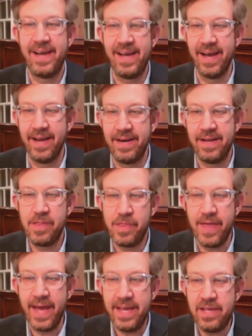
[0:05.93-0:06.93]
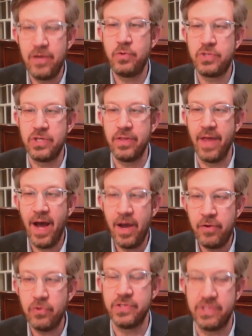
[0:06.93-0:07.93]
and thank you to the
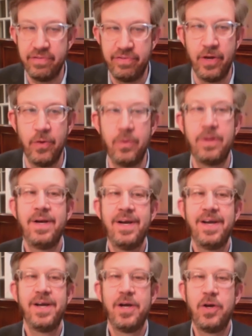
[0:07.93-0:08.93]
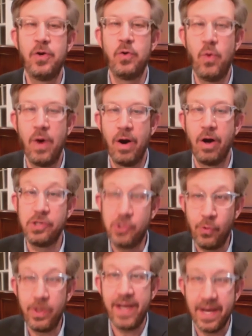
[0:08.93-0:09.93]
hundreds of you who are
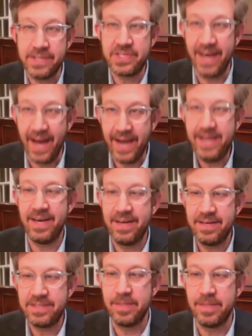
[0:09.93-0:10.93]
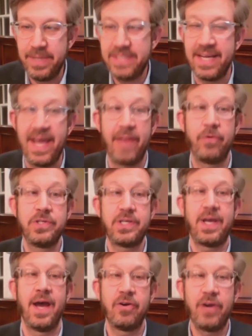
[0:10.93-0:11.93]
joining us tonight to be together as a
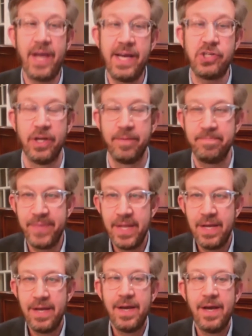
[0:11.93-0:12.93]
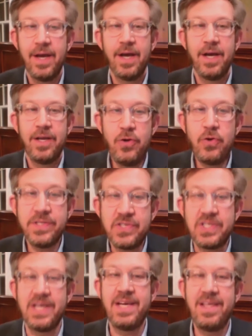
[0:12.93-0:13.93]
congregation. You can
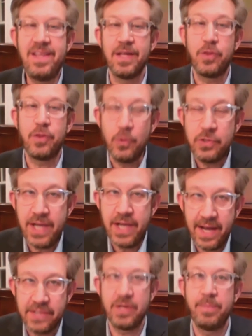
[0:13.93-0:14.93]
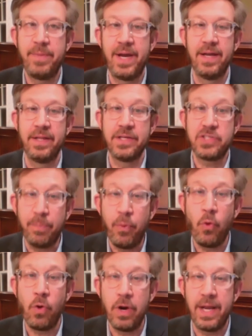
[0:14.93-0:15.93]
see the enthusiasm and the
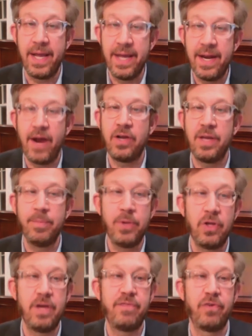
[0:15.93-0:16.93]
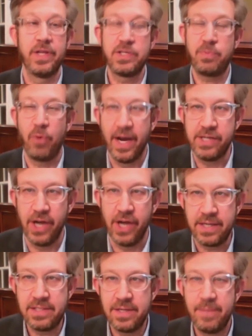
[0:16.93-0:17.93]
support in our community for this
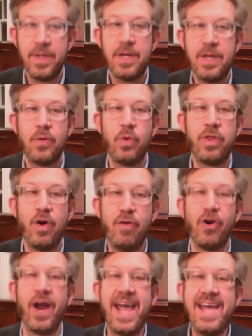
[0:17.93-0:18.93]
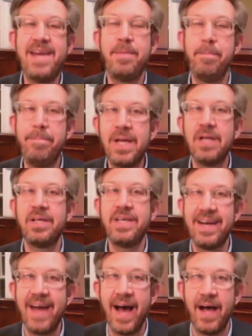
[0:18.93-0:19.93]
project, with over $8 million